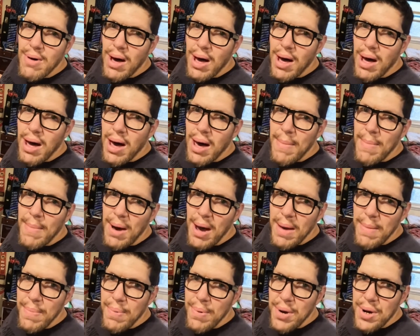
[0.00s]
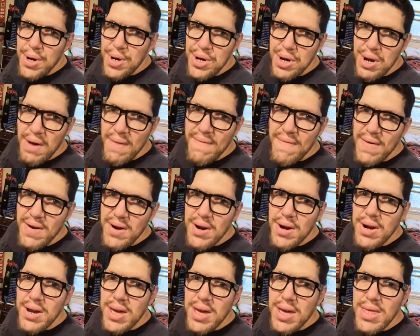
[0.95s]
I might put a shelf
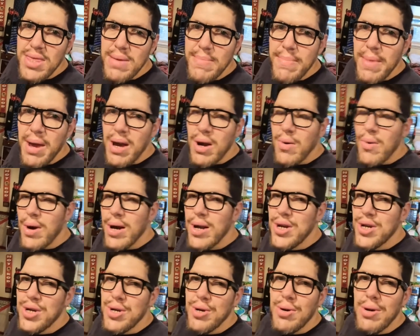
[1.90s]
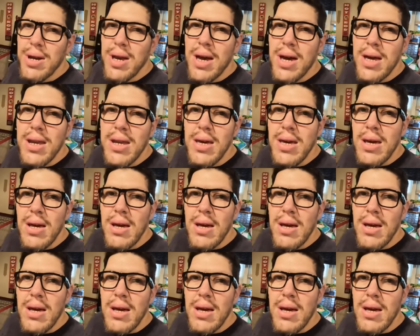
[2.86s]
underneath, I'm not quite sure yet,